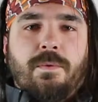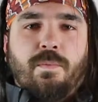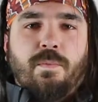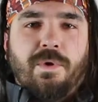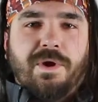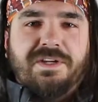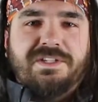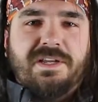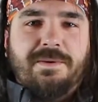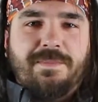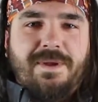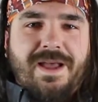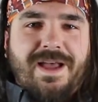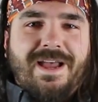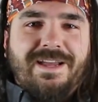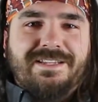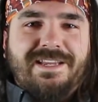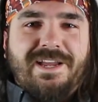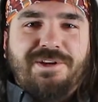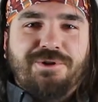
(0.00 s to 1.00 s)
What is up,
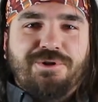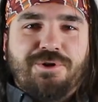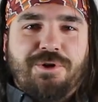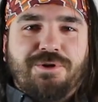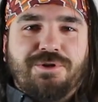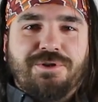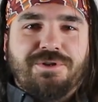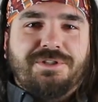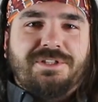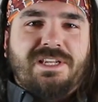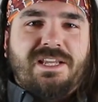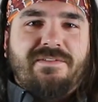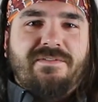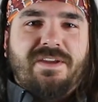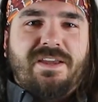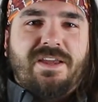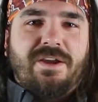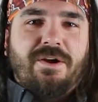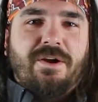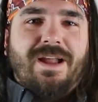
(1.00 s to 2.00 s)
guys? Andrew No Excuses
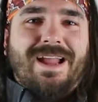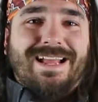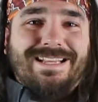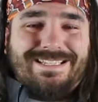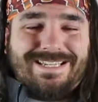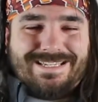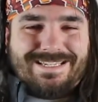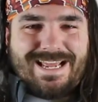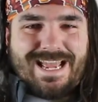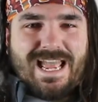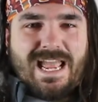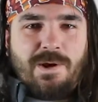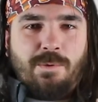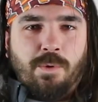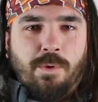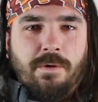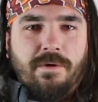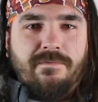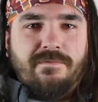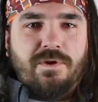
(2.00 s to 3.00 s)
TV here, and today
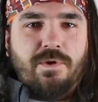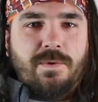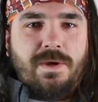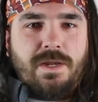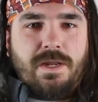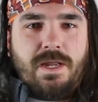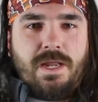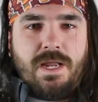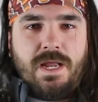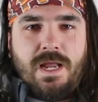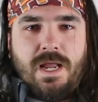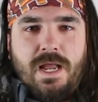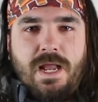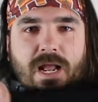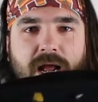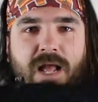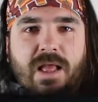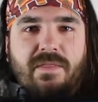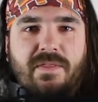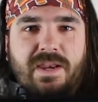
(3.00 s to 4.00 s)
we're reviewing
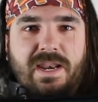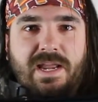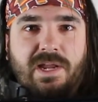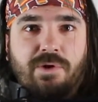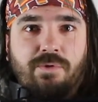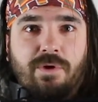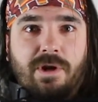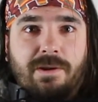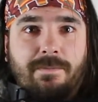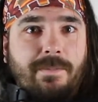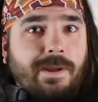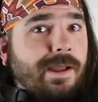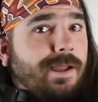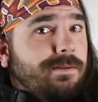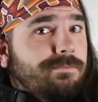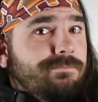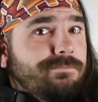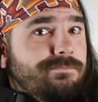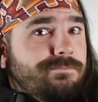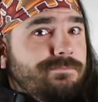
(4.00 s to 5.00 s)
the Naked Running Band.